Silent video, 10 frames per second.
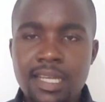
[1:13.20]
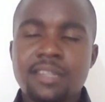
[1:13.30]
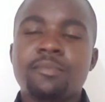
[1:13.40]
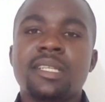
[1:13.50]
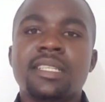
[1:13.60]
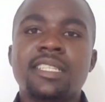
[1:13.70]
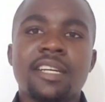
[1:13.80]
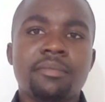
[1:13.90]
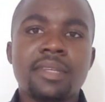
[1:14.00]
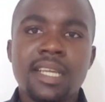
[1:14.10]
let me
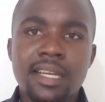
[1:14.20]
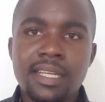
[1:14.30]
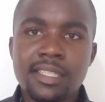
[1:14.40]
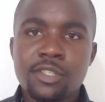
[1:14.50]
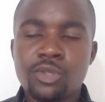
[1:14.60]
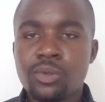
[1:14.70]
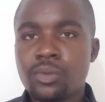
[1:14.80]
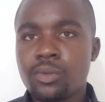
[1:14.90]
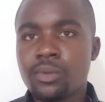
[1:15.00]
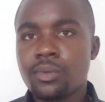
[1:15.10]
jump direct
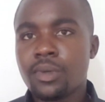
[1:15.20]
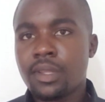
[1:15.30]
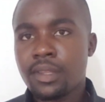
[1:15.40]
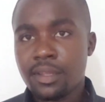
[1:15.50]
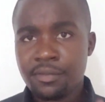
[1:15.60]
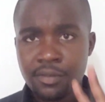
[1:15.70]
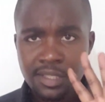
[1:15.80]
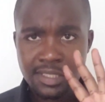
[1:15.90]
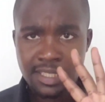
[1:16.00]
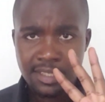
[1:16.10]
to the
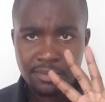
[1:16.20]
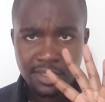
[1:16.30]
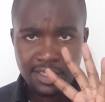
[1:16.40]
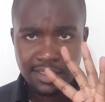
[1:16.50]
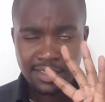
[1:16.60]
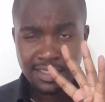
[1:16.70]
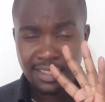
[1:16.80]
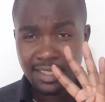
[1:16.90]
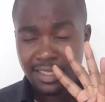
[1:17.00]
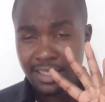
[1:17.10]
4 steps
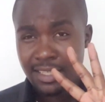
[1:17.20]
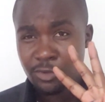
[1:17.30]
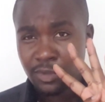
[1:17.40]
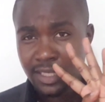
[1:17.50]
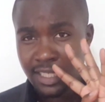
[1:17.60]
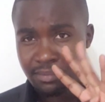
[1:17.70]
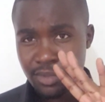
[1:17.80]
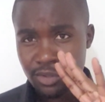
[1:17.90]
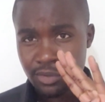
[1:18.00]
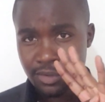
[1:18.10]
that will
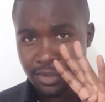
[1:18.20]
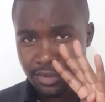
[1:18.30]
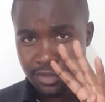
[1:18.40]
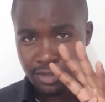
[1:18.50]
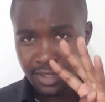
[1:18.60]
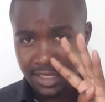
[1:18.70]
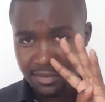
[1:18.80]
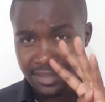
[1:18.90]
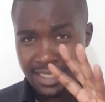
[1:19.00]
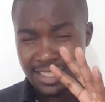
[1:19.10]
enable you use your
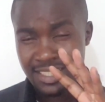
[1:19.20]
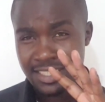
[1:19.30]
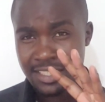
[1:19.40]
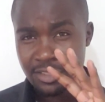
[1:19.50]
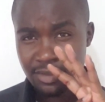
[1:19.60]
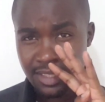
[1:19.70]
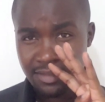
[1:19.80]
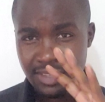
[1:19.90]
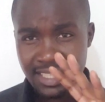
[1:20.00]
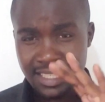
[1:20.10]
advantage to
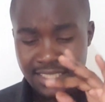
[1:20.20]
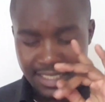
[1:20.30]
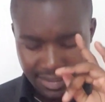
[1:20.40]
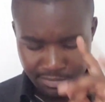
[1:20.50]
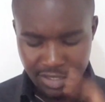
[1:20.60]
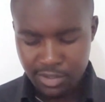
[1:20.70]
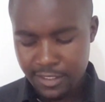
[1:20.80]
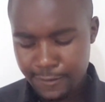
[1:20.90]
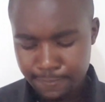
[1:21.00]
advantage. Number